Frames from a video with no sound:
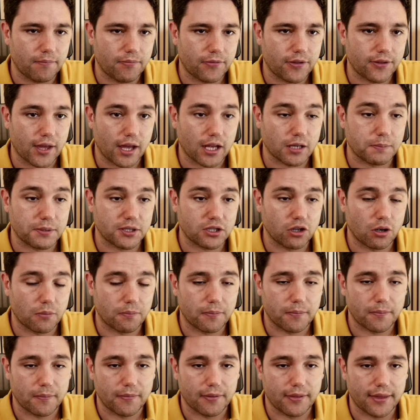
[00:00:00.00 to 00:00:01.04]
bishop.
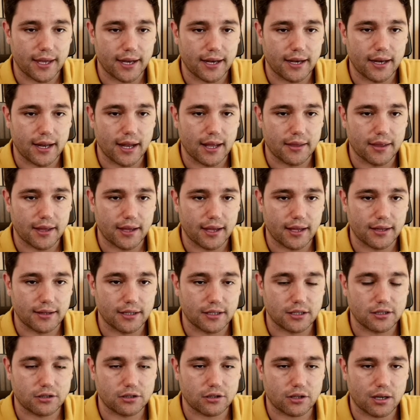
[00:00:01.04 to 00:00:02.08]
Then this
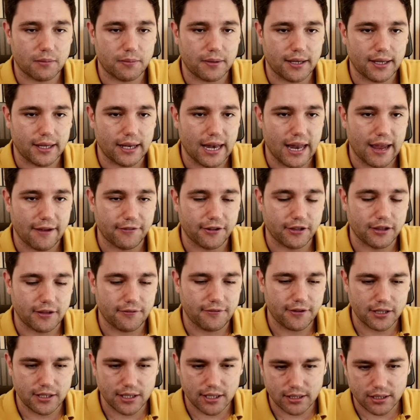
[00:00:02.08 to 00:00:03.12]
is going to be left
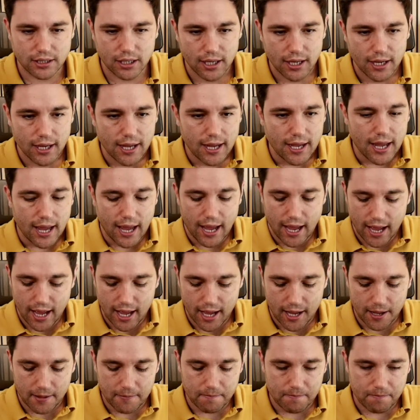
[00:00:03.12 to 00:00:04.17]
undefended.
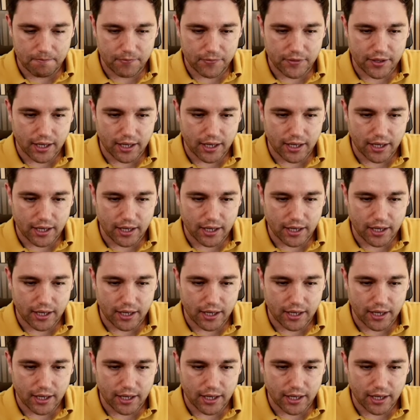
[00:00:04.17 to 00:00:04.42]
And I